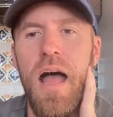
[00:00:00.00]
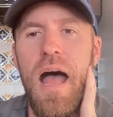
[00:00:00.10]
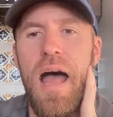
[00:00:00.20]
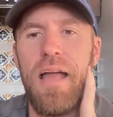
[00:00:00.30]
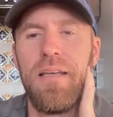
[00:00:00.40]

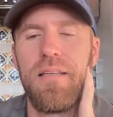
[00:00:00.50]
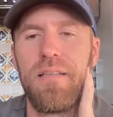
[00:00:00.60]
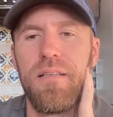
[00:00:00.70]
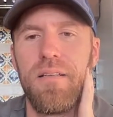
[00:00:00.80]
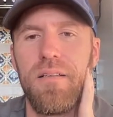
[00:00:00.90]
And
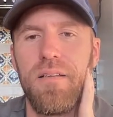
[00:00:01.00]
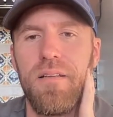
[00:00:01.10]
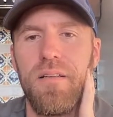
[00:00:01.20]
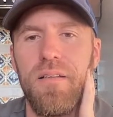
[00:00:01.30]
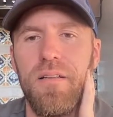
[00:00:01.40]

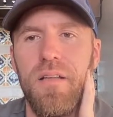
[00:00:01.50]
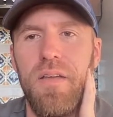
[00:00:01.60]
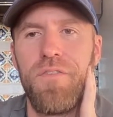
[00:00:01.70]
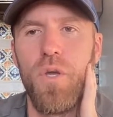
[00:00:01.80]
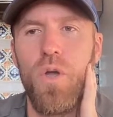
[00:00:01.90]

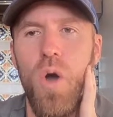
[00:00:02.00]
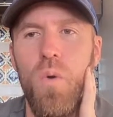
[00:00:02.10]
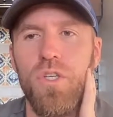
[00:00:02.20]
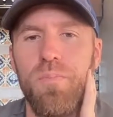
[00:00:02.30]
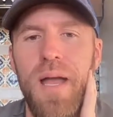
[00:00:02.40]
if you go
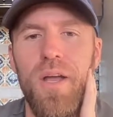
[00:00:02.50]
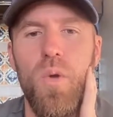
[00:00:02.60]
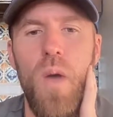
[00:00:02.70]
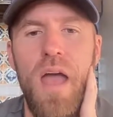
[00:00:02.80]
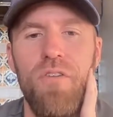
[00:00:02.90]
watch my
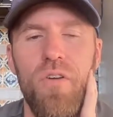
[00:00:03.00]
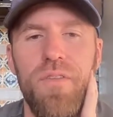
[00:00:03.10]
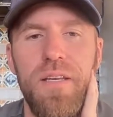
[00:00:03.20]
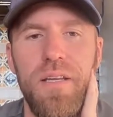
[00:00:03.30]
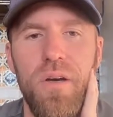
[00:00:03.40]
Aguero
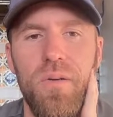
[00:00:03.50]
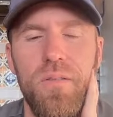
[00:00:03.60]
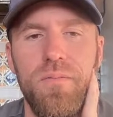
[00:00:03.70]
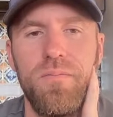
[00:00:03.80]
video,